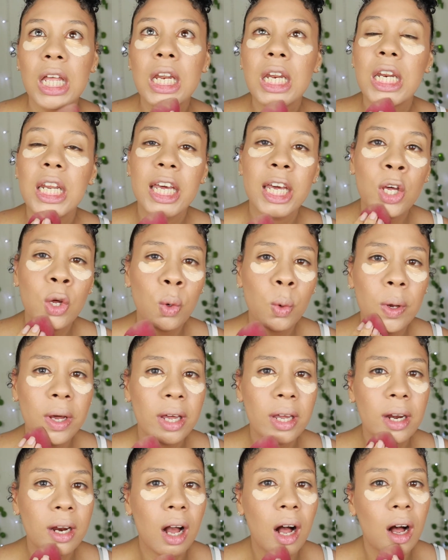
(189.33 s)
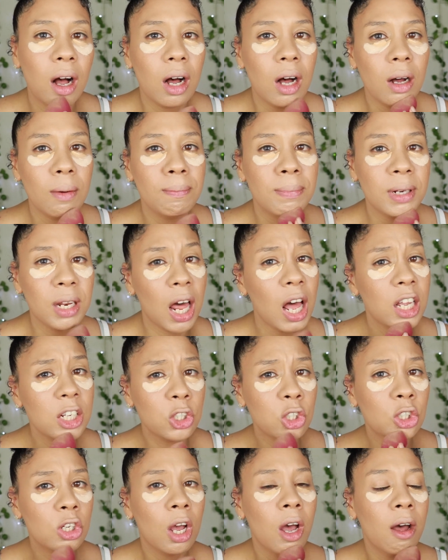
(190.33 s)
liquid
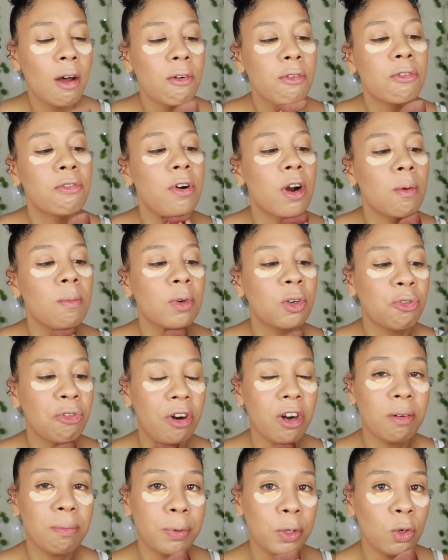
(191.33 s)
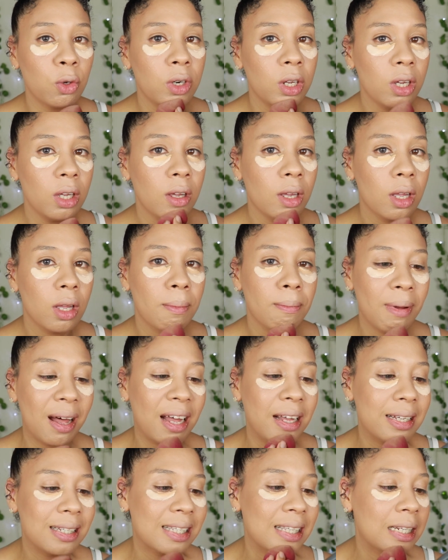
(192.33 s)
blush from Rare Beauty
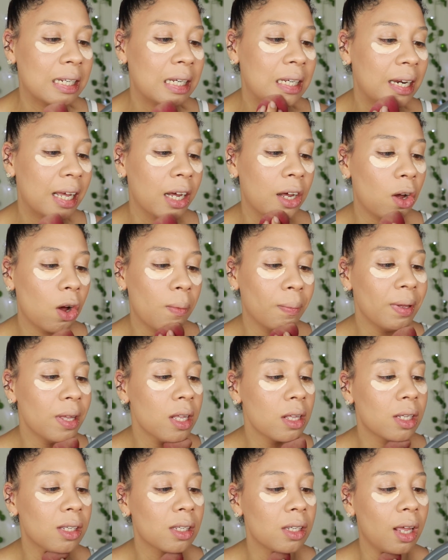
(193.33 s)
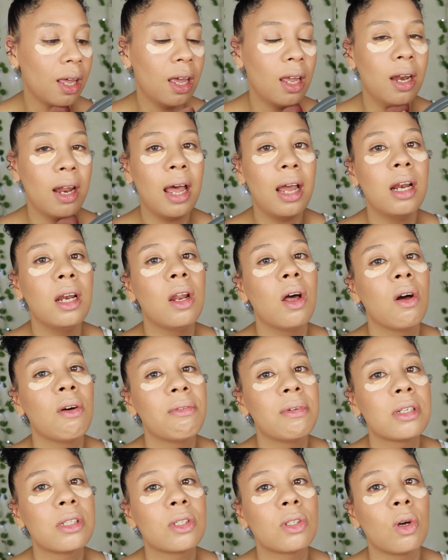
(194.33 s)
by Selena Gomez, and I
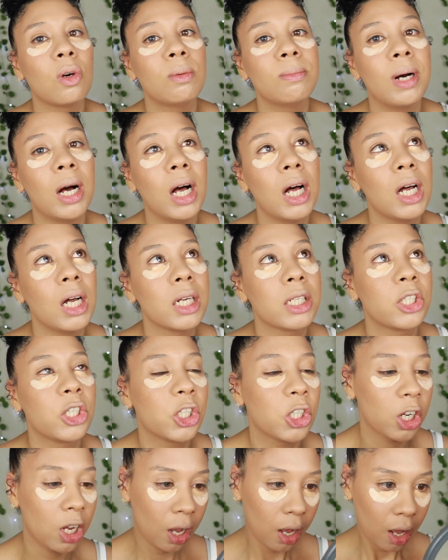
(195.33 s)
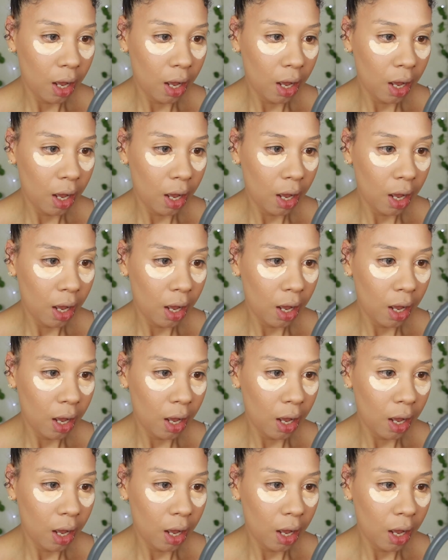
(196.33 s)
love it so much.